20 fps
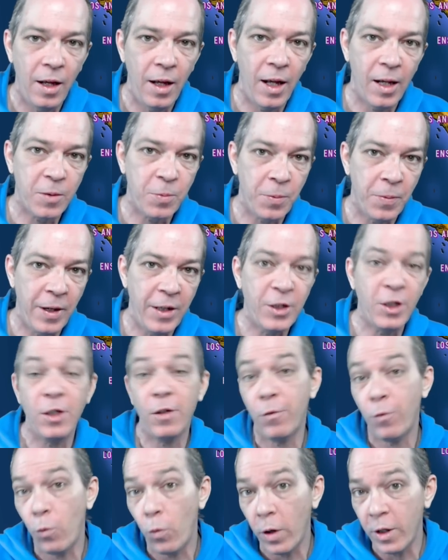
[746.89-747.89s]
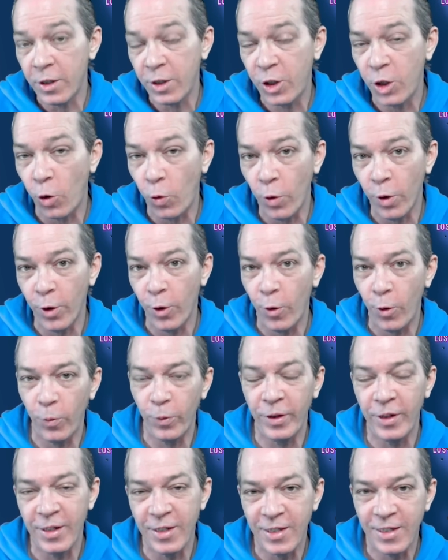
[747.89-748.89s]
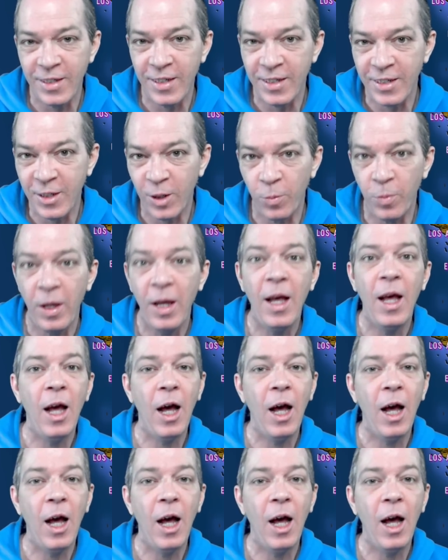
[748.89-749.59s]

explanation of what's going on with this system.